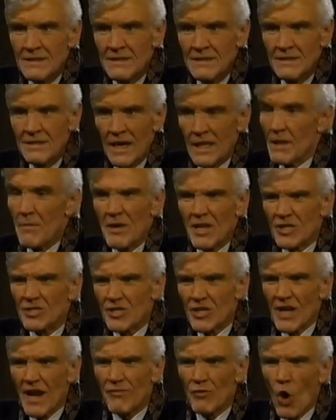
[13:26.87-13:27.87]
And the minister
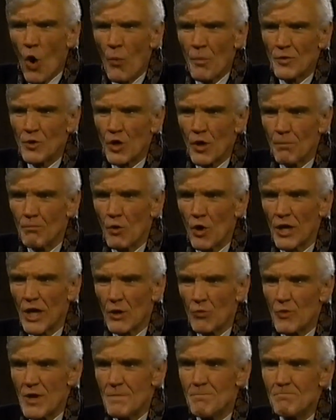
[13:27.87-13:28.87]
never opened her book and
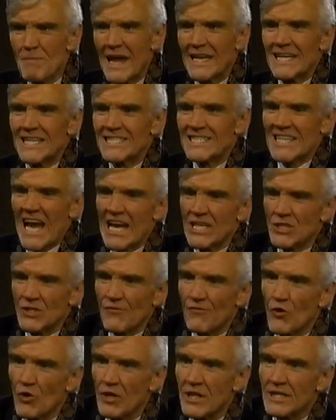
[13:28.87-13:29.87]
we made a dash
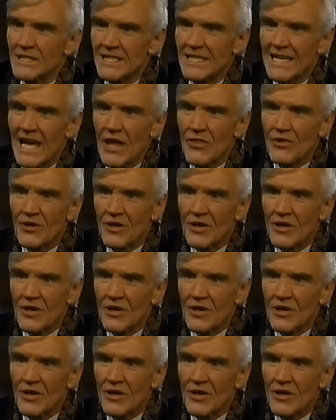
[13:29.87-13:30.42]
for it together.